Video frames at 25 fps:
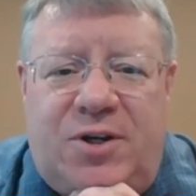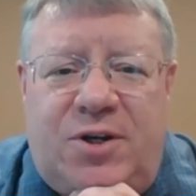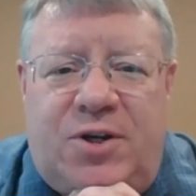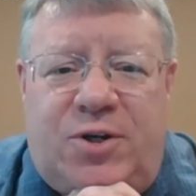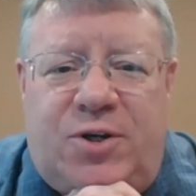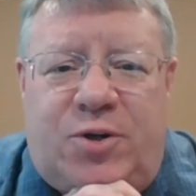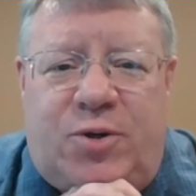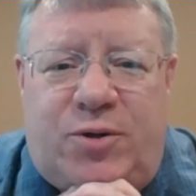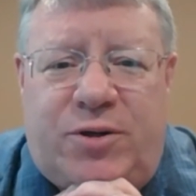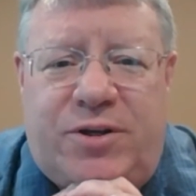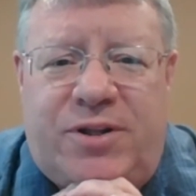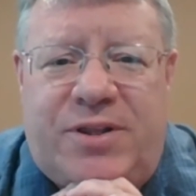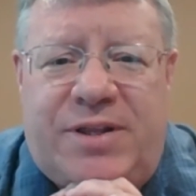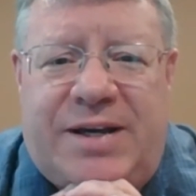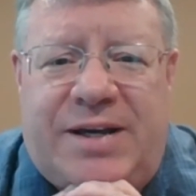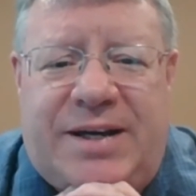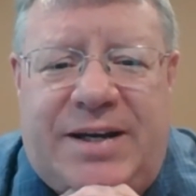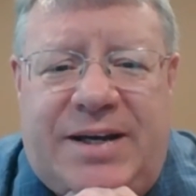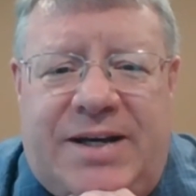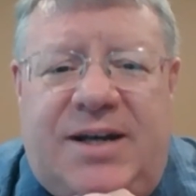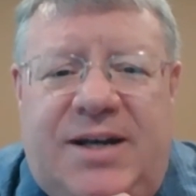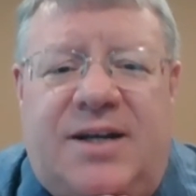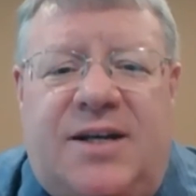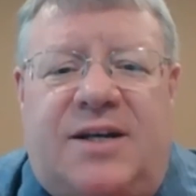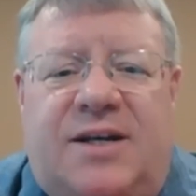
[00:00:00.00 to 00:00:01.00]
or
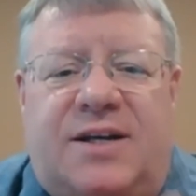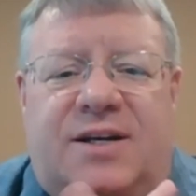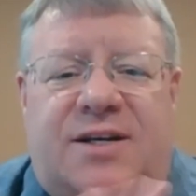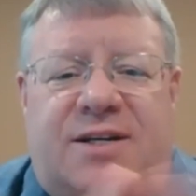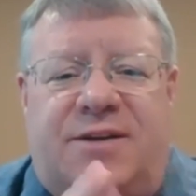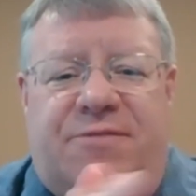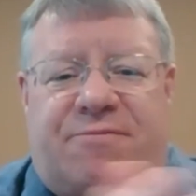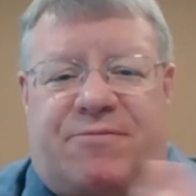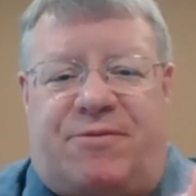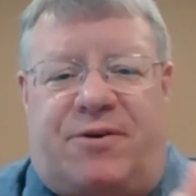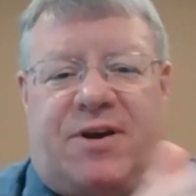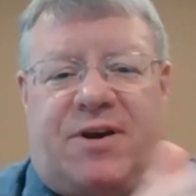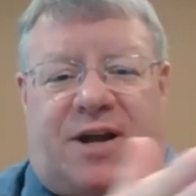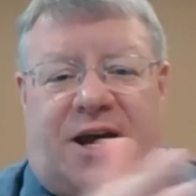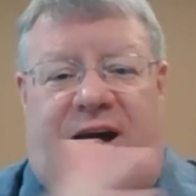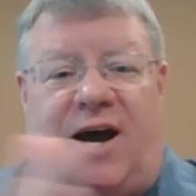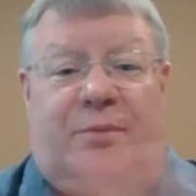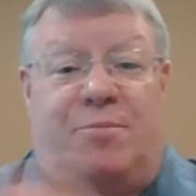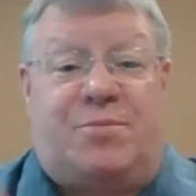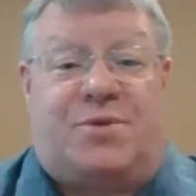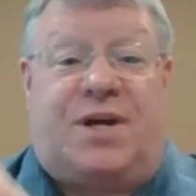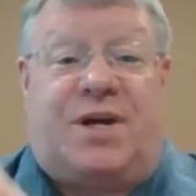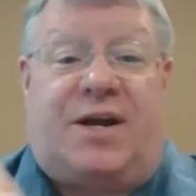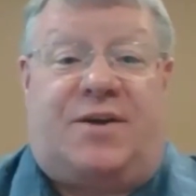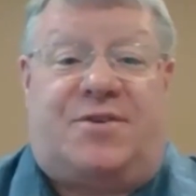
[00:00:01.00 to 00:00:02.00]
that different
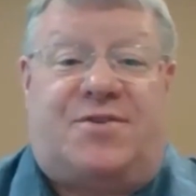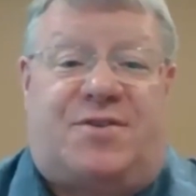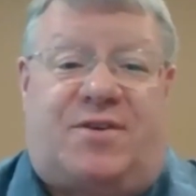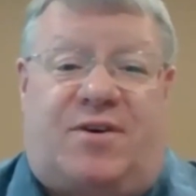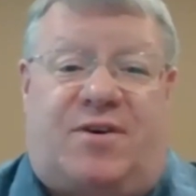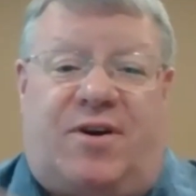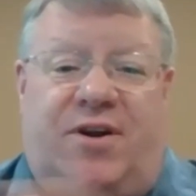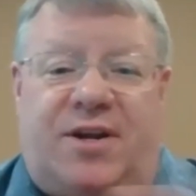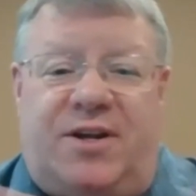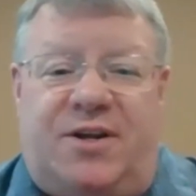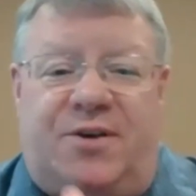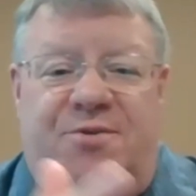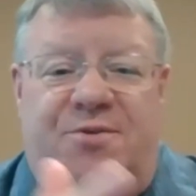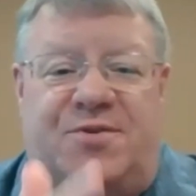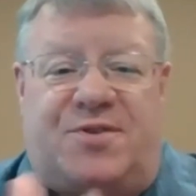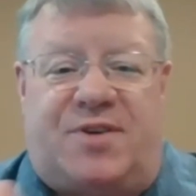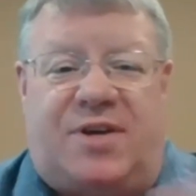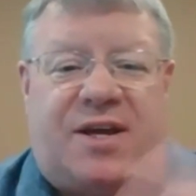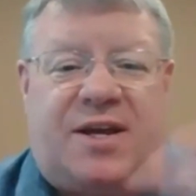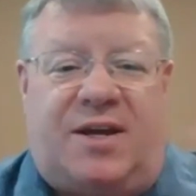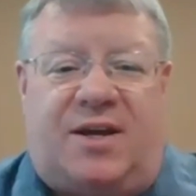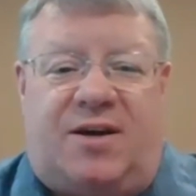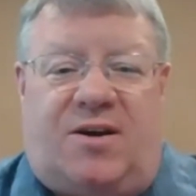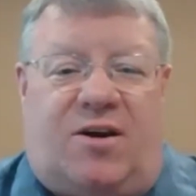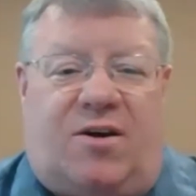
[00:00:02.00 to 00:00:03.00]
objects are using